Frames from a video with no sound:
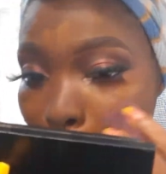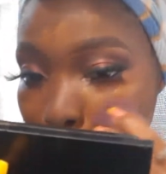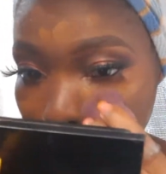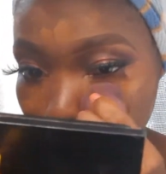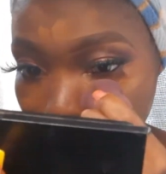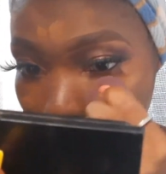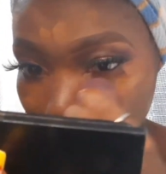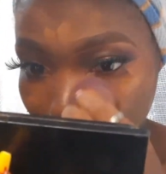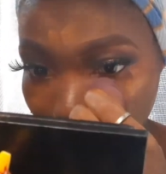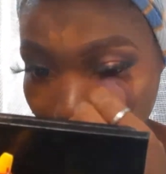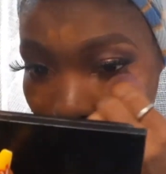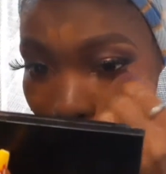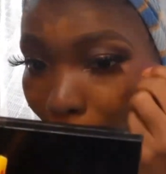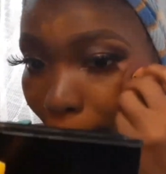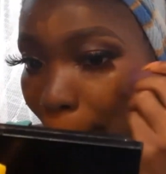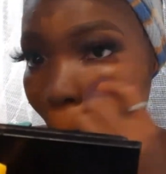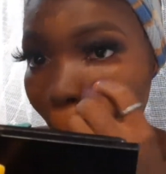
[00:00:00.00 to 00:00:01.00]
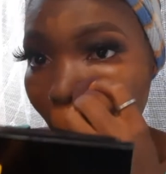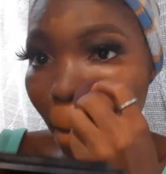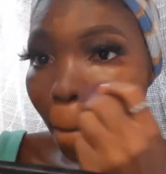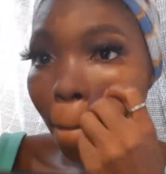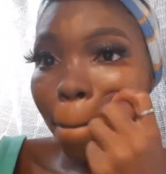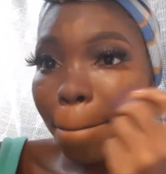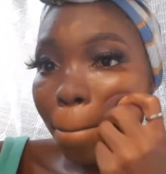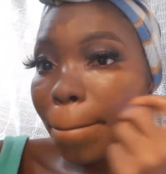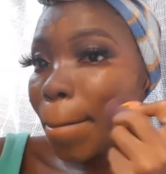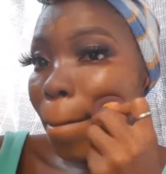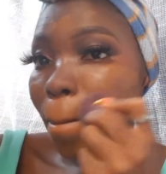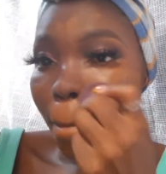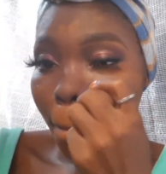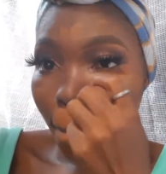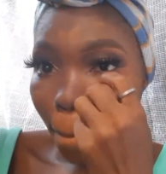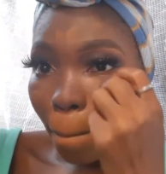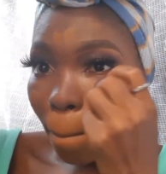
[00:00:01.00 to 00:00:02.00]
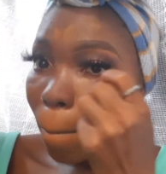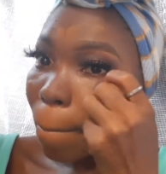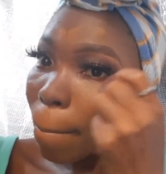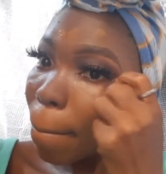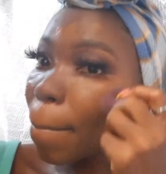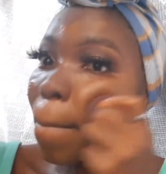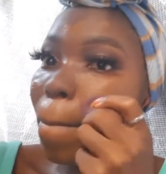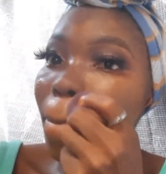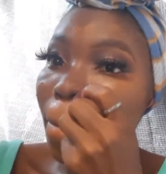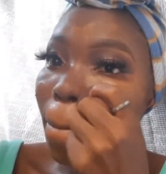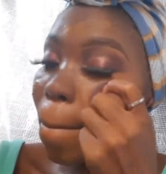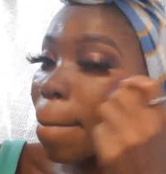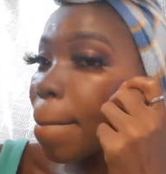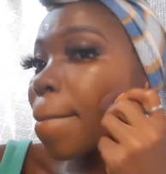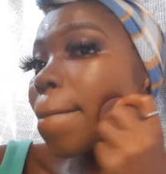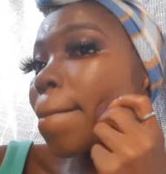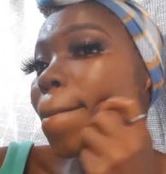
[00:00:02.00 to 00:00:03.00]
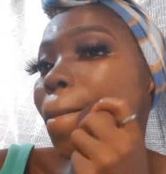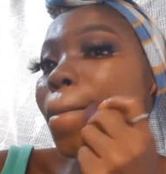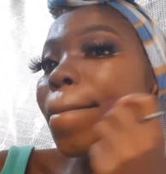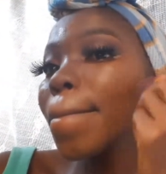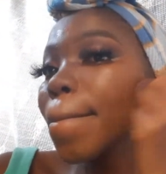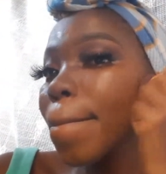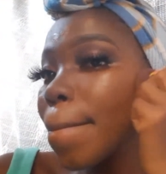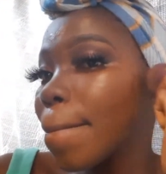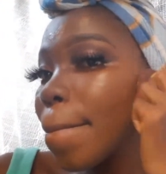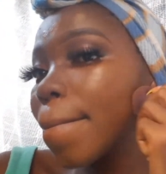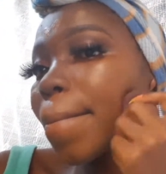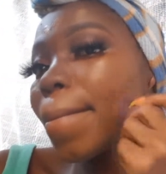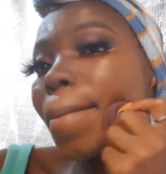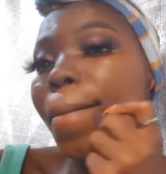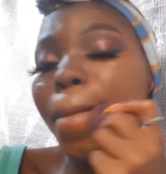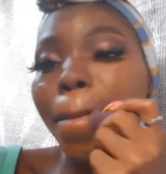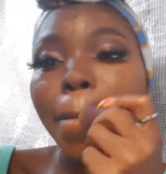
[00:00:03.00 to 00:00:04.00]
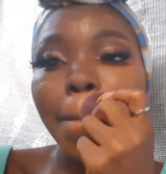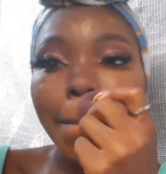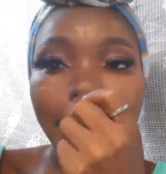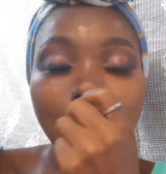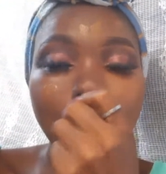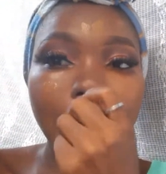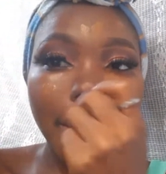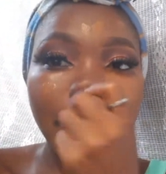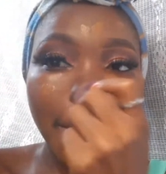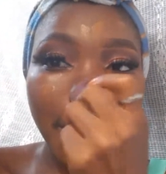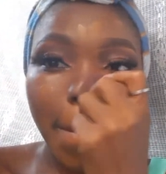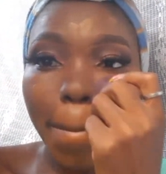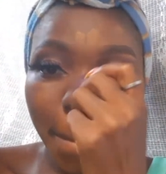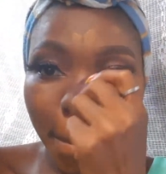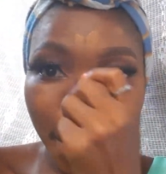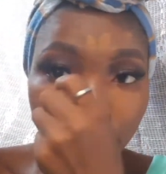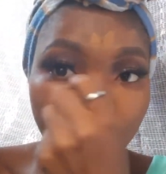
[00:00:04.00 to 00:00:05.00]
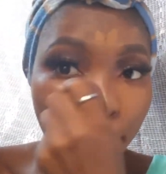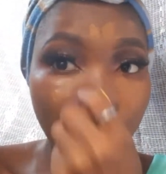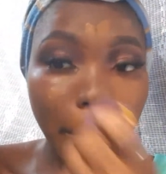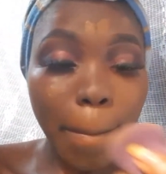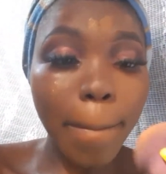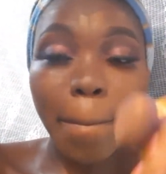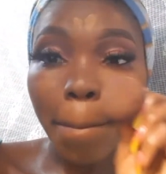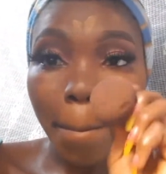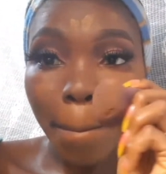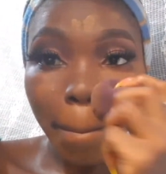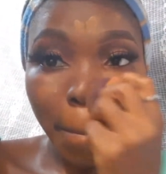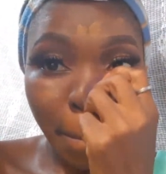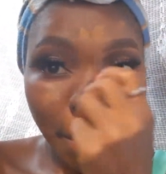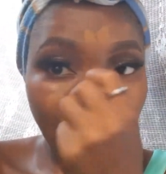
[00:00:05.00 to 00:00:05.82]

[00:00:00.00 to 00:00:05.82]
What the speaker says: So while I'm blending, we have to gist. So what is this highlighting?